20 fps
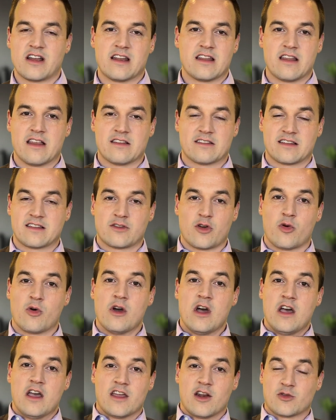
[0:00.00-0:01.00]
And so
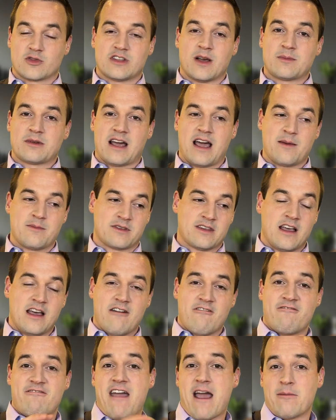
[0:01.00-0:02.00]
sometimes
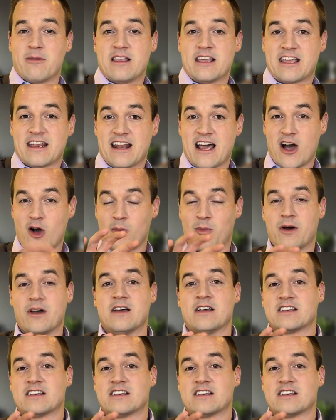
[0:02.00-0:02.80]
family can help